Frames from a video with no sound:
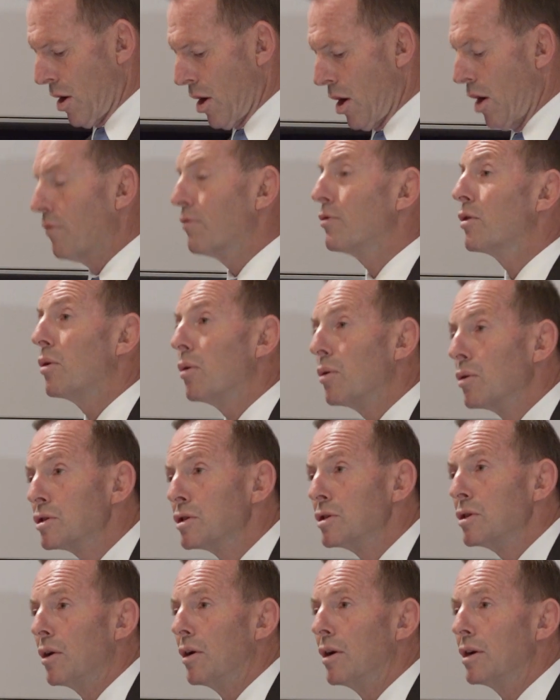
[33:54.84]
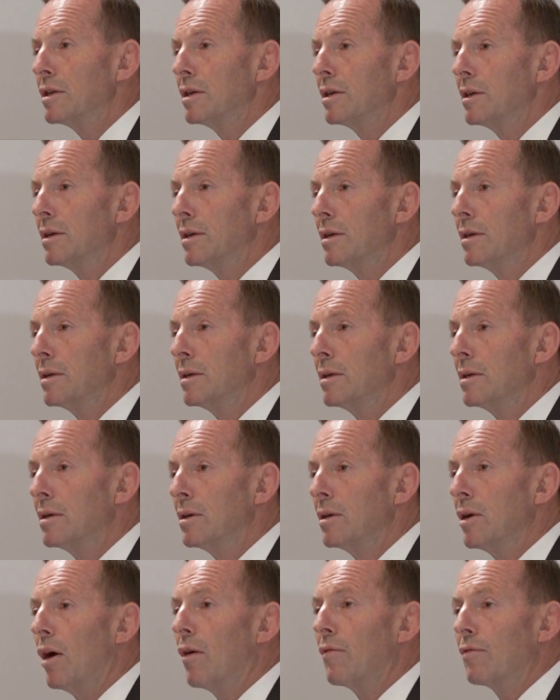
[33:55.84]
Of course not.
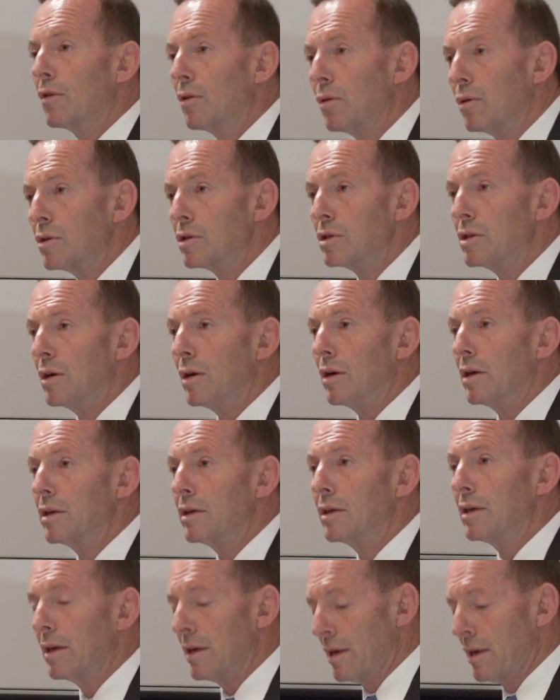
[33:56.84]
Of course not.